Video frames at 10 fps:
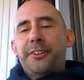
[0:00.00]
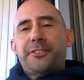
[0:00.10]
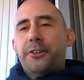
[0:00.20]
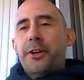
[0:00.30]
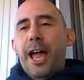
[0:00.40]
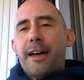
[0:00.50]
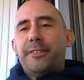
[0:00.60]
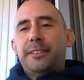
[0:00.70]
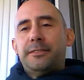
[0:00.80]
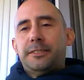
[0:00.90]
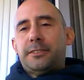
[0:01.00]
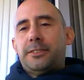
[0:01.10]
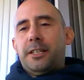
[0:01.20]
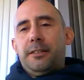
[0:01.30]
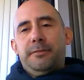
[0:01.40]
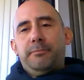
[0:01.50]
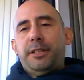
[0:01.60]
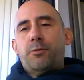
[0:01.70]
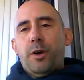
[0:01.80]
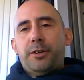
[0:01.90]
I still have it. It's uh,
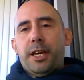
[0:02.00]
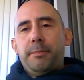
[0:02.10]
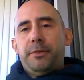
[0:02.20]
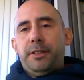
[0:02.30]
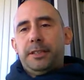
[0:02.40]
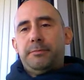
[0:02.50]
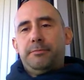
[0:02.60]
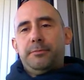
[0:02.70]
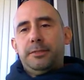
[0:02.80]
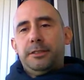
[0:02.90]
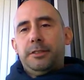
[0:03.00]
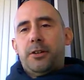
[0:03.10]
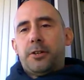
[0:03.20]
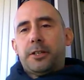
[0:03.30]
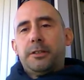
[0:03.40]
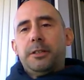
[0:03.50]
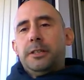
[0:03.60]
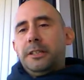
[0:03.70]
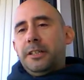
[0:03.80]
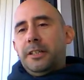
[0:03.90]
being well kept uh, in the dark
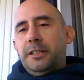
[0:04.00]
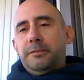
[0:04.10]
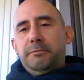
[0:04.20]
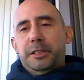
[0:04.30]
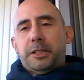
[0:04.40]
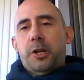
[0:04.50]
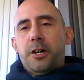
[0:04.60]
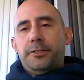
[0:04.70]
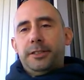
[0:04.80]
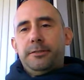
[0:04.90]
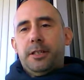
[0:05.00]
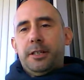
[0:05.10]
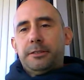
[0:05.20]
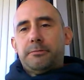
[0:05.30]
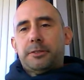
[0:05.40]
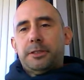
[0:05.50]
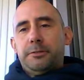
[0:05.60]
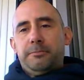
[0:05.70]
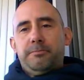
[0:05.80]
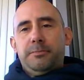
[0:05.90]
uh, in a closet
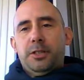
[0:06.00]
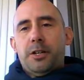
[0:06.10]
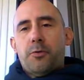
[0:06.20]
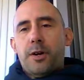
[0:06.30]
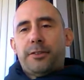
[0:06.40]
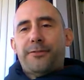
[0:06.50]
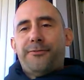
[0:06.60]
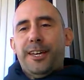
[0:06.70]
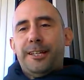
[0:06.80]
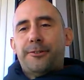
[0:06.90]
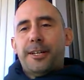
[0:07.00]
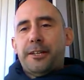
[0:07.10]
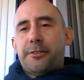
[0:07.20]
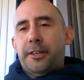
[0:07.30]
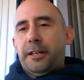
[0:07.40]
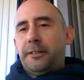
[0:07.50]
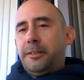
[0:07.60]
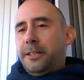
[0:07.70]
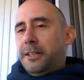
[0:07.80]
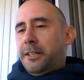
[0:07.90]
because uh, yeah, I don't want it to fade or anything.
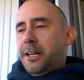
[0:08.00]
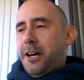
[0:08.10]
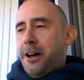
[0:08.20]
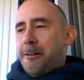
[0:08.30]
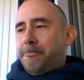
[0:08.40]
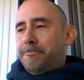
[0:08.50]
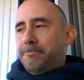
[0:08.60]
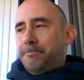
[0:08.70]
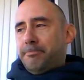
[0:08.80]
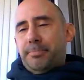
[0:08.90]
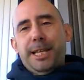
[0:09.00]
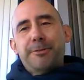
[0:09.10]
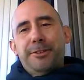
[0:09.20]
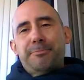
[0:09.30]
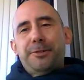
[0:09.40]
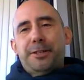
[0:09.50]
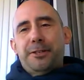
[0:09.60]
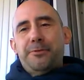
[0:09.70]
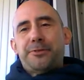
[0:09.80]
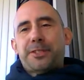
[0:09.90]
Um, but that was a pretty
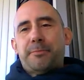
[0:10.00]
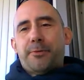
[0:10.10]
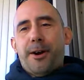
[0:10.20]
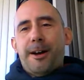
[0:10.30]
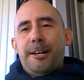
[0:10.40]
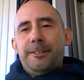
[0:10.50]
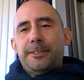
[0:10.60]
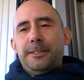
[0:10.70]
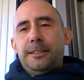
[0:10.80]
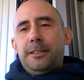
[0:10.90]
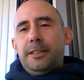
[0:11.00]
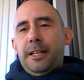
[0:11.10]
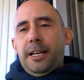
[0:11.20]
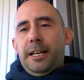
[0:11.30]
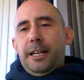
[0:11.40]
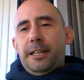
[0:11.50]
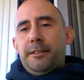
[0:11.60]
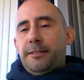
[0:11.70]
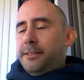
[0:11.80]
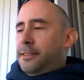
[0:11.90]
huge surprise, and